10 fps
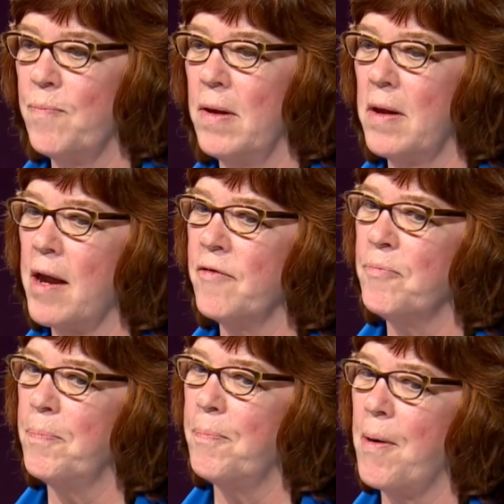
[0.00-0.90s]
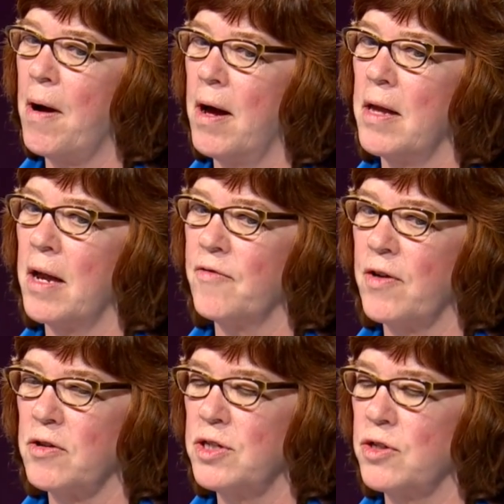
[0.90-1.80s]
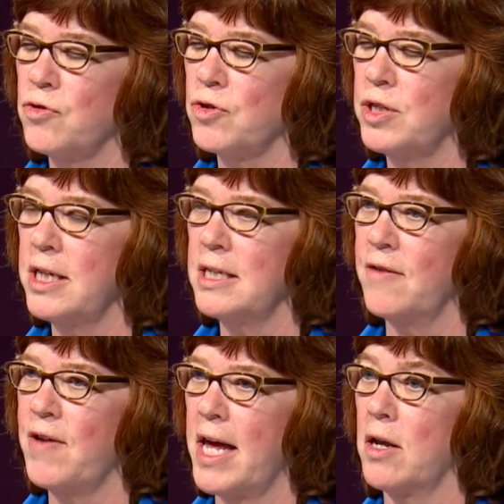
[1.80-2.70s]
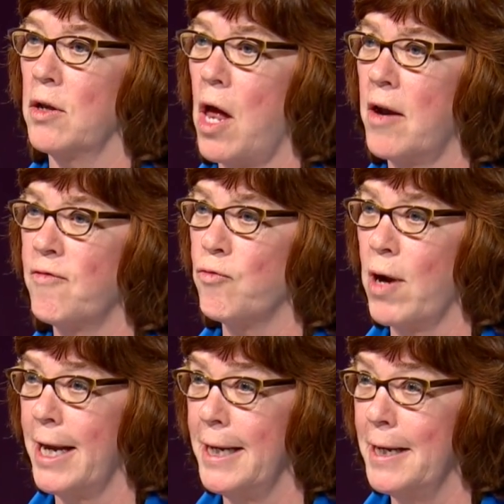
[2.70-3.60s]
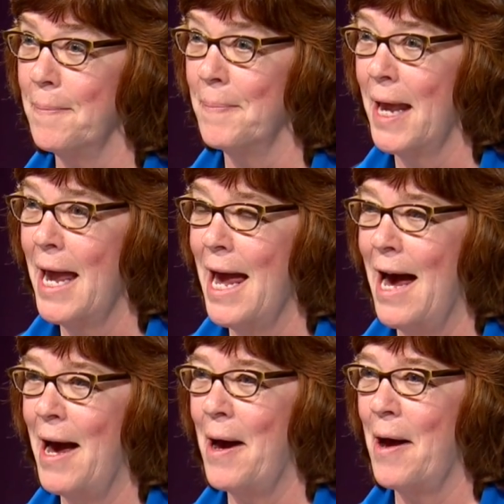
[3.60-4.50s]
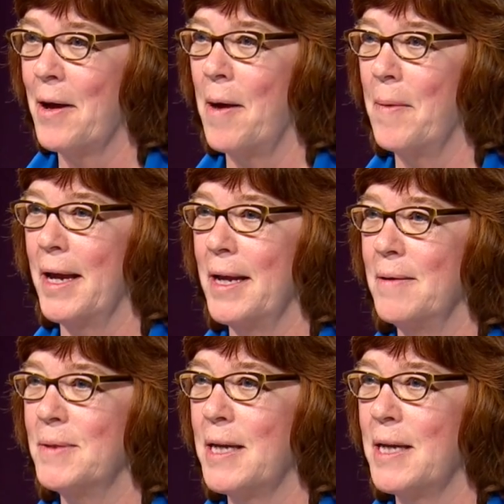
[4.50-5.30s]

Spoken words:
A lot of our sister cities have had a lot of rain coming in.